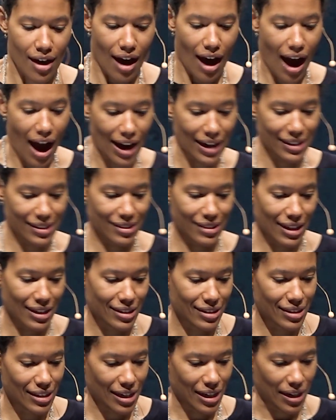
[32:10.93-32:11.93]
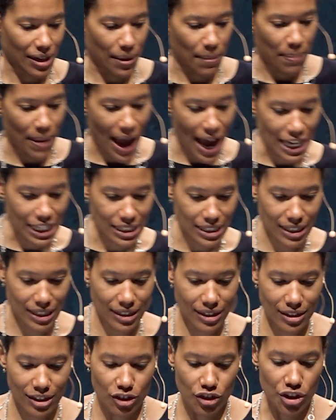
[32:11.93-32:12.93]
I sense in
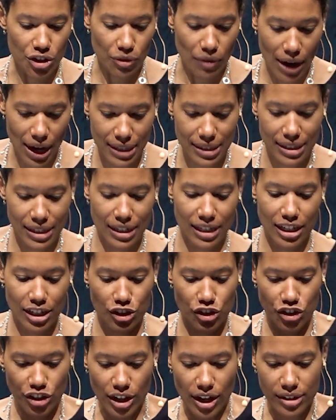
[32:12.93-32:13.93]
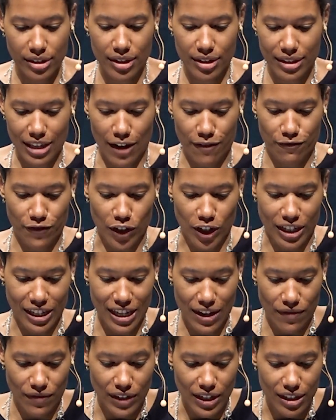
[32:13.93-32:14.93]
compassion, generosity, justice, and
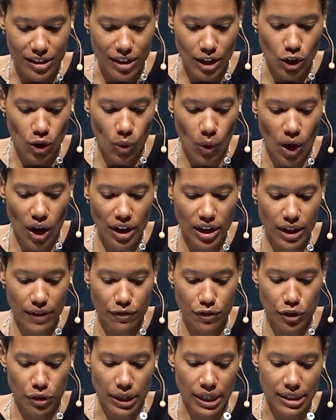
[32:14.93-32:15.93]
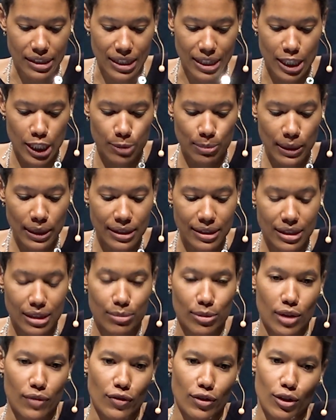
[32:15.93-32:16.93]
forgiveness a quality of grace that speaks to
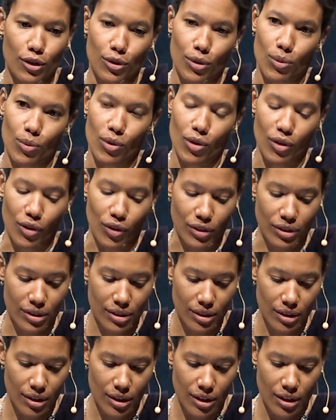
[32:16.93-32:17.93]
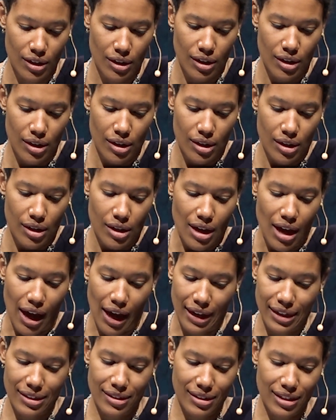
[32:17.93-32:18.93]
me of another world.
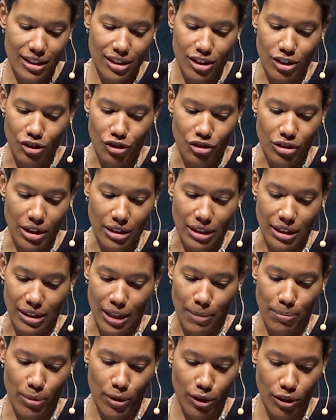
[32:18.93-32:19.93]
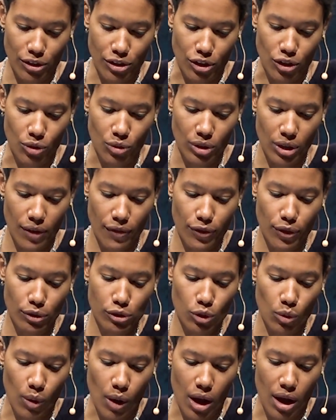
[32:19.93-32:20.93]
I sense in Jesus a person who lived those
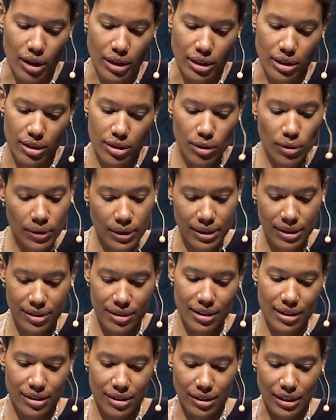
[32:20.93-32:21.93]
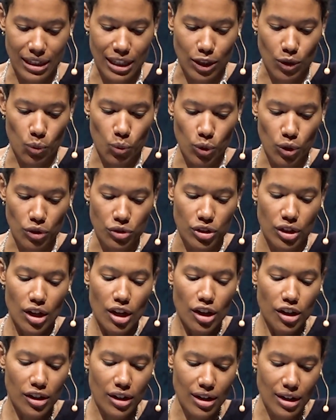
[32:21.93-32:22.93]
qualities so consistently that the world
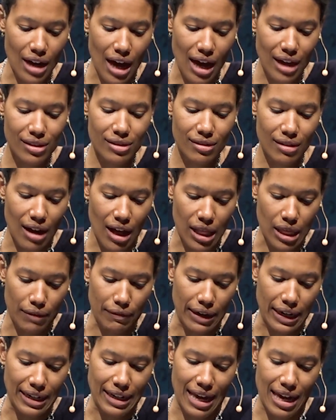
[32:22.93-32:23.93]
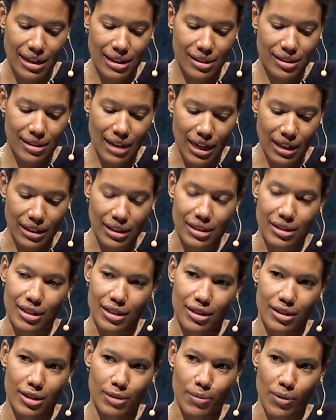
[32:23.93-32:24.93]
could not tolerate and had to silence and
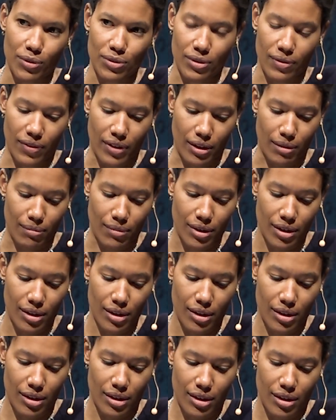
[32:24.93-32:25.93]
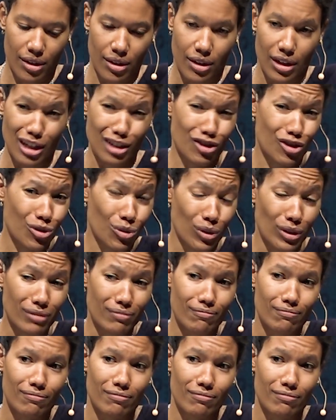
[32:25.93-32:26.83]
dispose of him. In short,